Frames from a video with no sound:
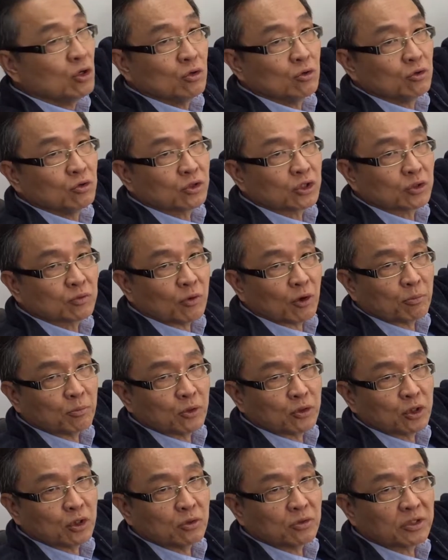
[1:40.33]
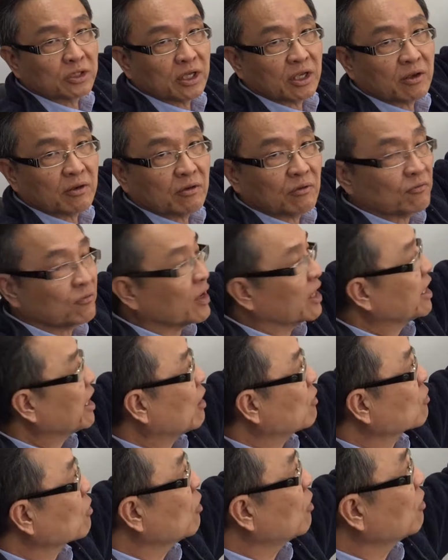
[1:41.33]
used for producing fatty
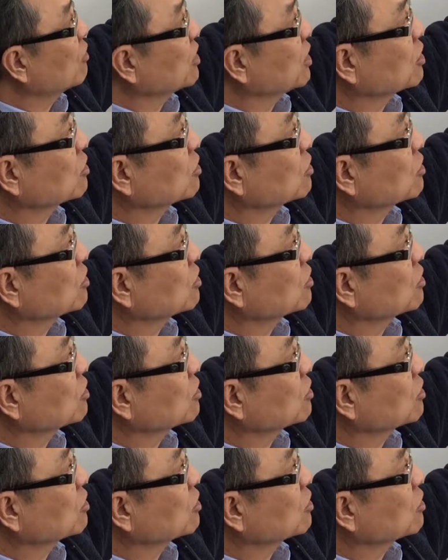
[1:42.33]
alcohol